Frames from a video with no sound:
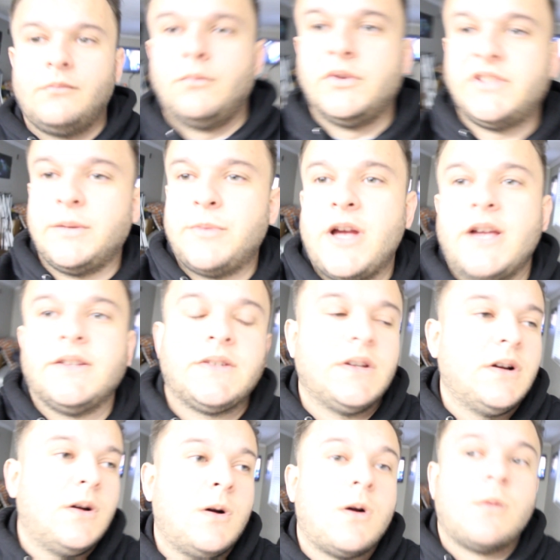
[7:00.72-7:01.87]
What's up, guys?
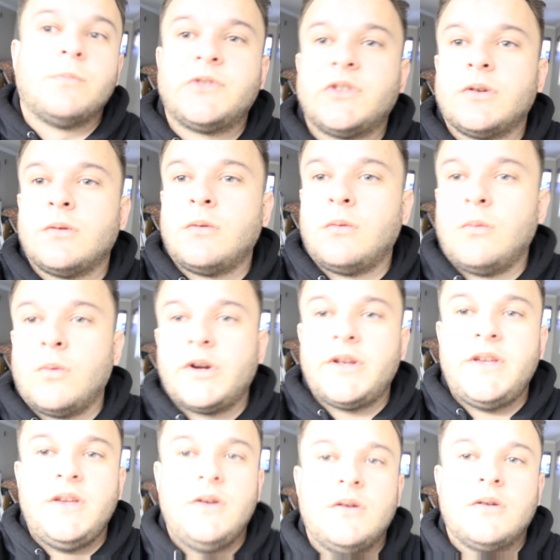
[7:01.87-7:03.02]
So we're
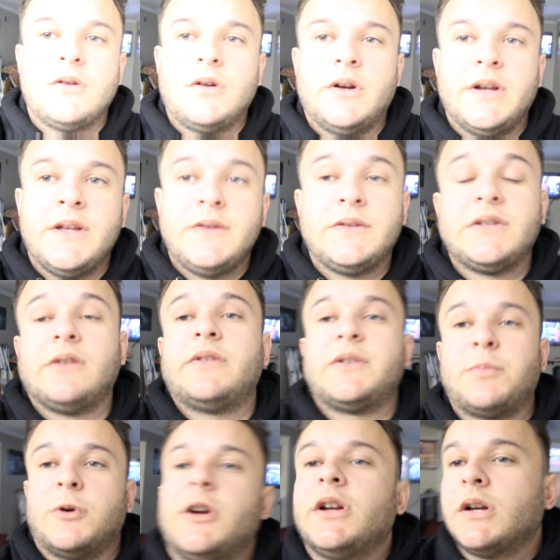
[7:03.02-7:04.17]
here in Silver
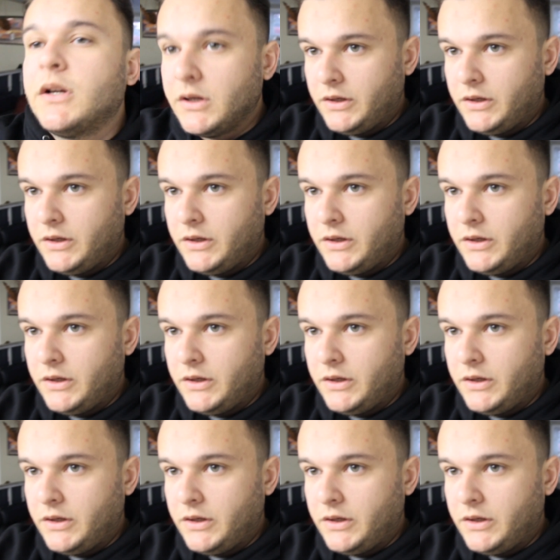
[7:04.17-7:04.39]
Spring,